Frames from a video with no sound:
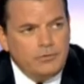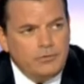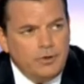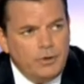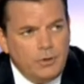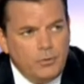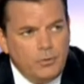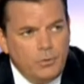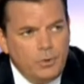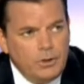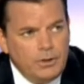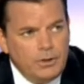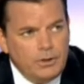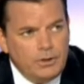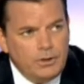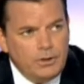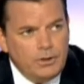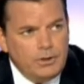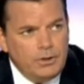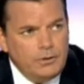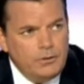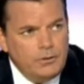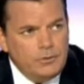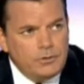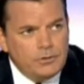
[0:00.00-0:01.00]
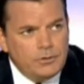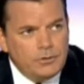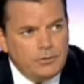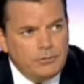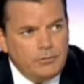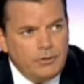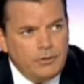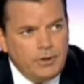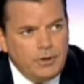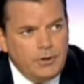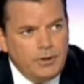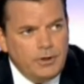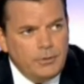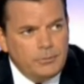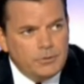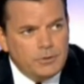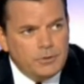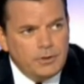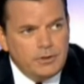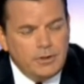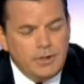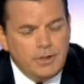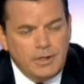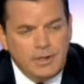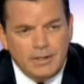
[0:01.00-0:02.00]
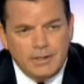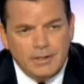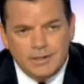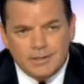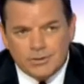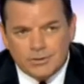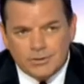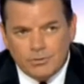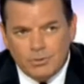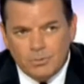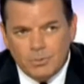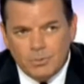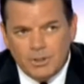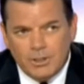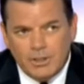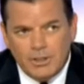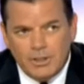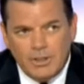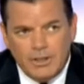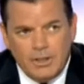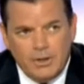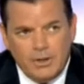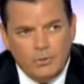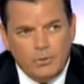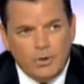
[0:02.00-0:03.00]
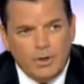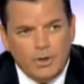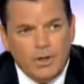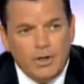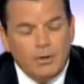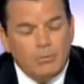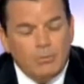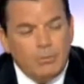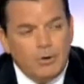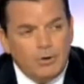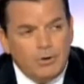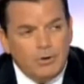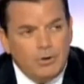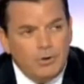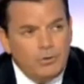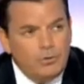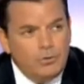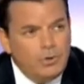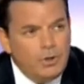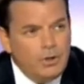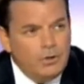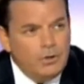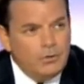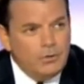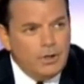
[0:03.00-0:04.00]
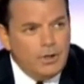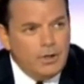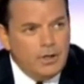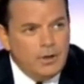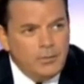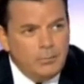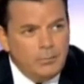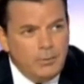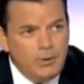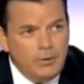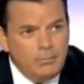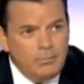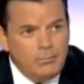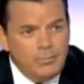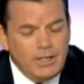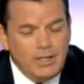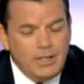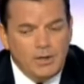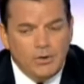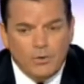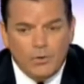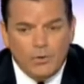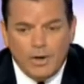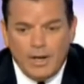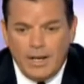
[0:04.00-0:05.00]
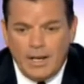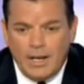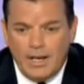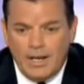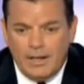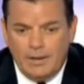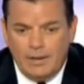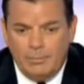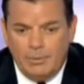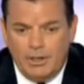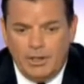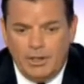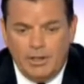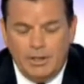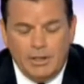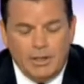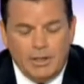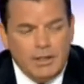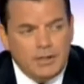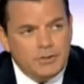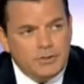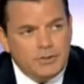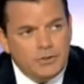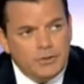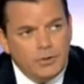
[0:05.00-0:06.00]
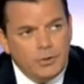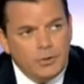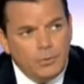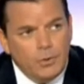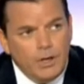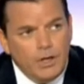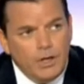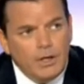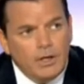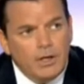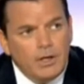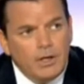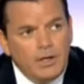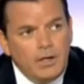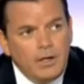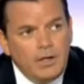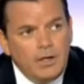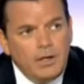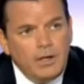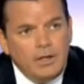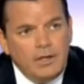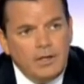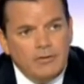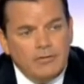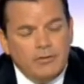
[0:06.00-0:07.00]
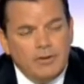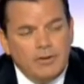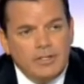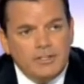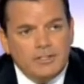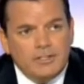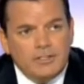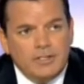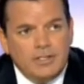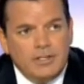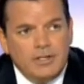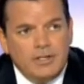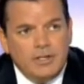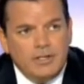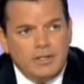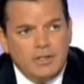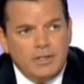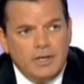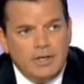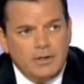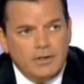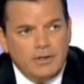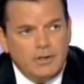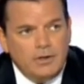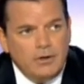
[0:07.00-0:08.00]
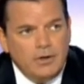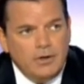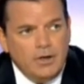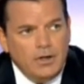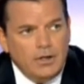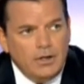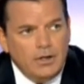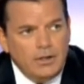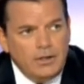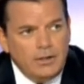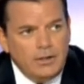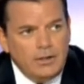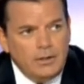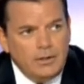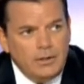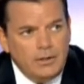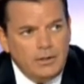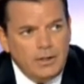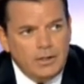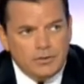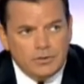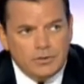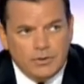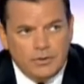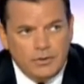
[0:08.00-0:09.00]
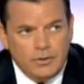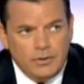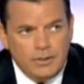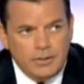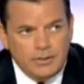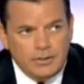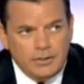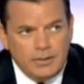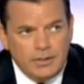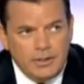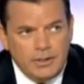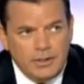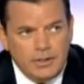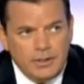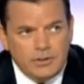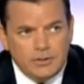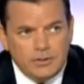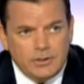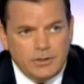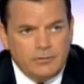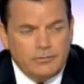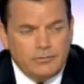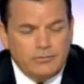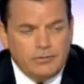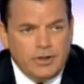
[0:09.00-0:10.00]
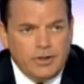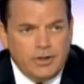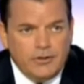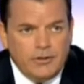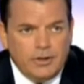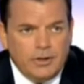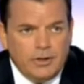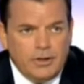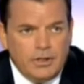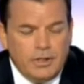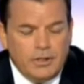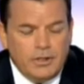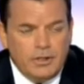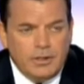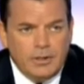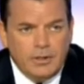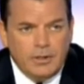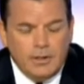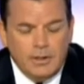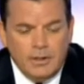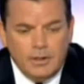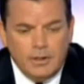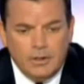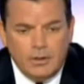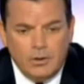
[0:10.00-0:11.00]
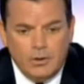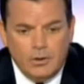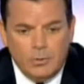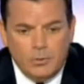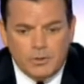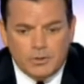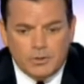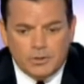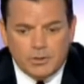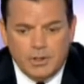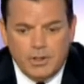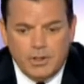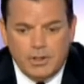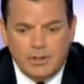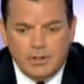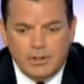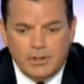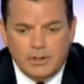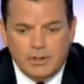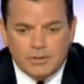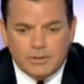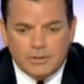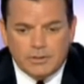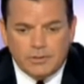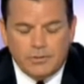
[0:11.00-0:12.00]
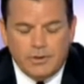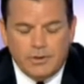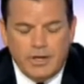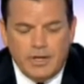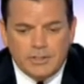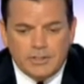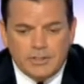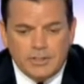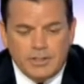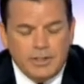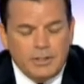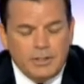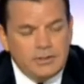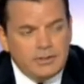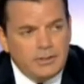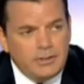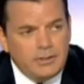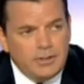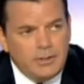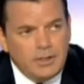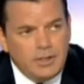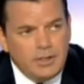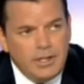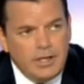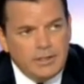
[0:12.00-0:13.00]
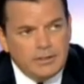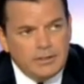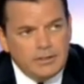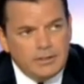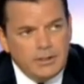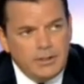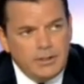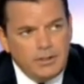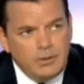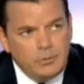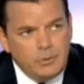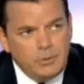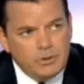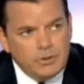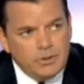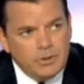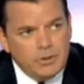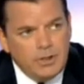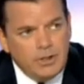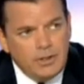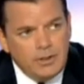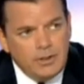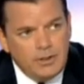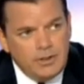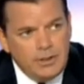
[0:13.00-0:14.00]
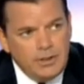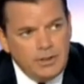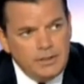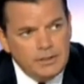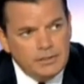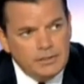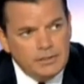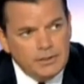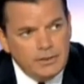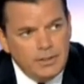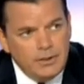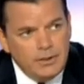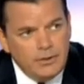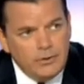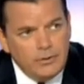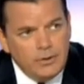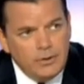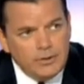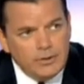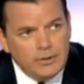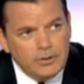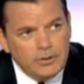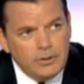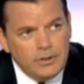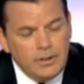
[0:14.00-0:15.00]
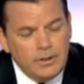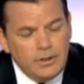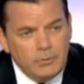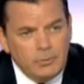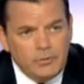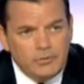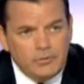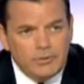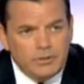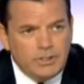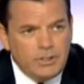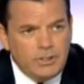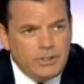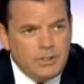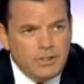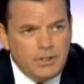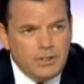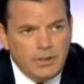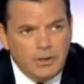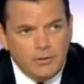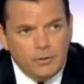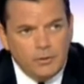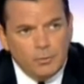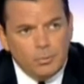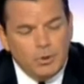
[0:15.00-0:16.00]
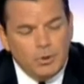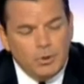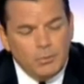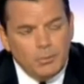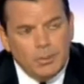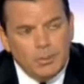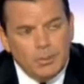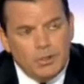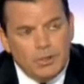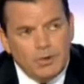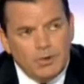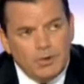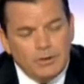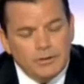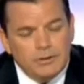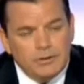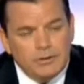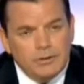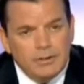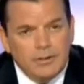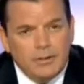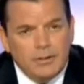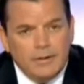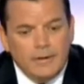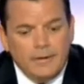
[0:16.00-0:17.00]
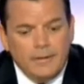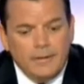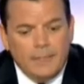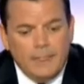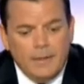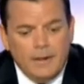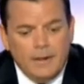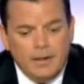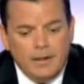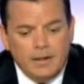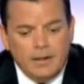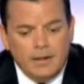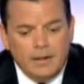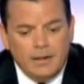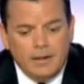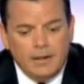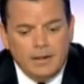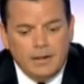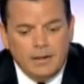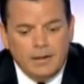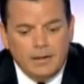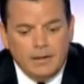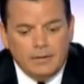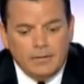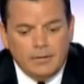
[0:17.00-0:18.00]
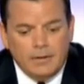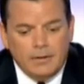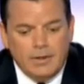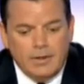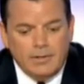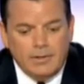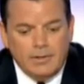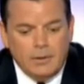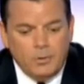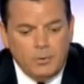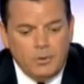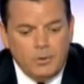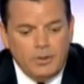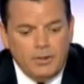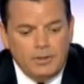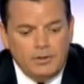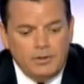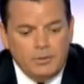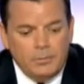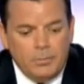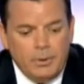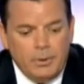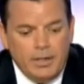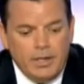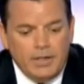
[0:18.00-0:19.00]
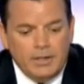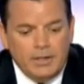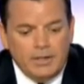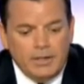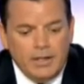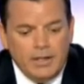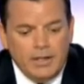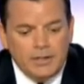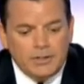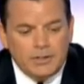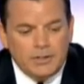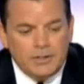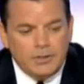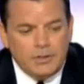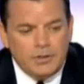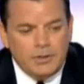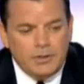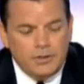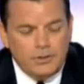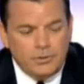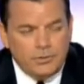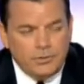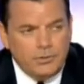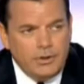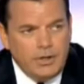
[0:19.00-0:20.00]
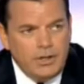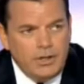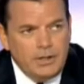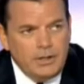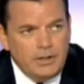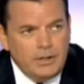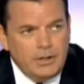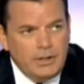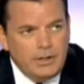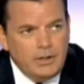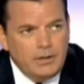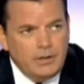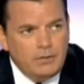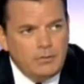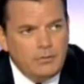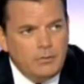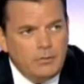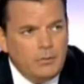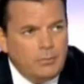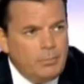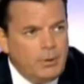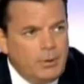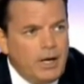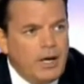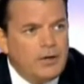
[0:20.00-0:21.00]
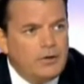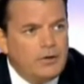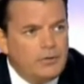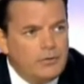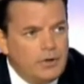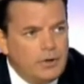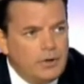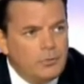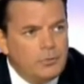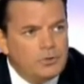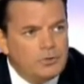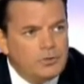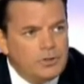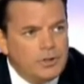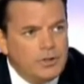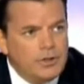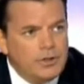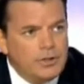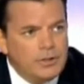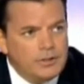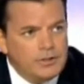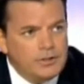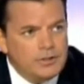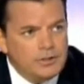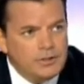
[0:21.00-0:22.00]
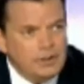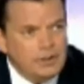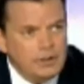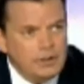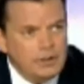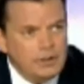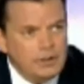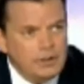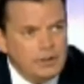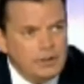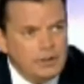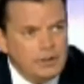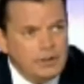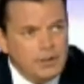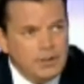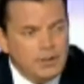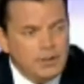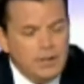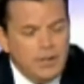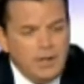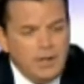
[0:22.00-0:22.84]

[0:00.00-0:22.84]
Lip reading: very willing to use their firearms, and indiscriminately. They don't care about you, they don't care about me or anybody that gets in their way. If they see an intended target, that's all they see, and they start firing. And you know, we saw it in this tragic incident last night, we saw it at the Eaton Centre recently, and we've seen it in other public areas. And I think we need to pay attention to the trend and or the pattern that we're starting to see,